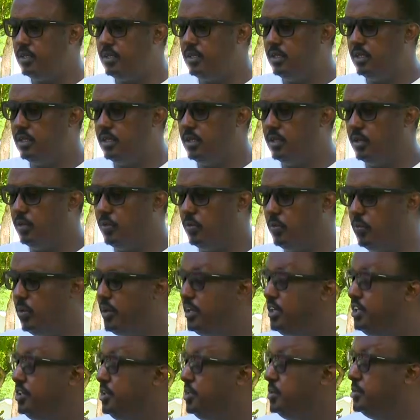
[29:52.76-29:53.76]
uh,
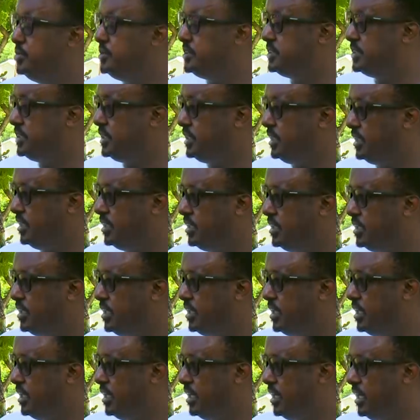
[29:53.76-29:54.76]
when using
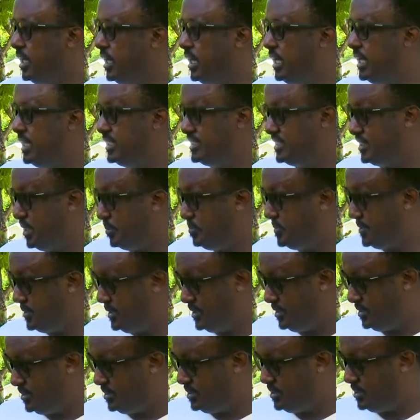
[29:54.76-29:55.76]
a
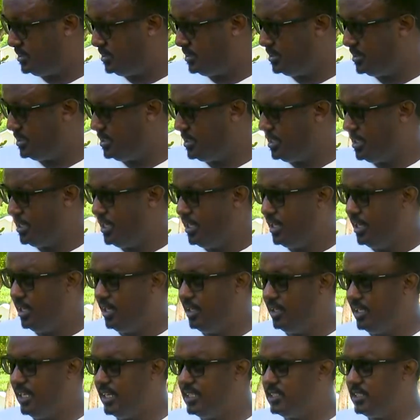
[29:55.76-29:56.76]
substance,
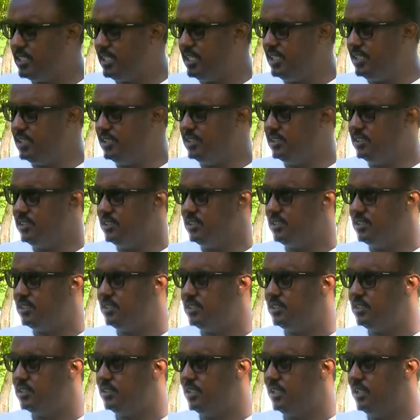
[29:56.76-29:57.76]
that is
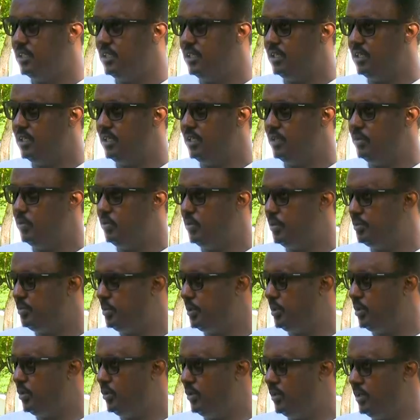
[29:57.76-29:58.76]
uh, what
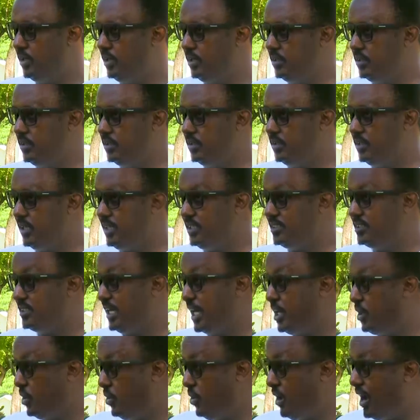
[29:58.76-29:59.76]
we call a, a
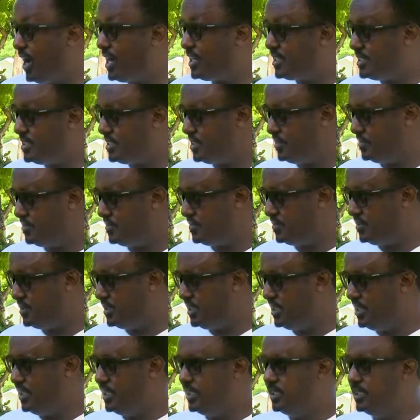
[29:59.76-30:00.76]
psychoactive,
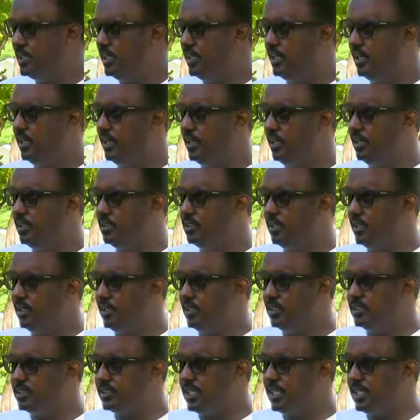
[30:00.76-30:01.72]
uh, a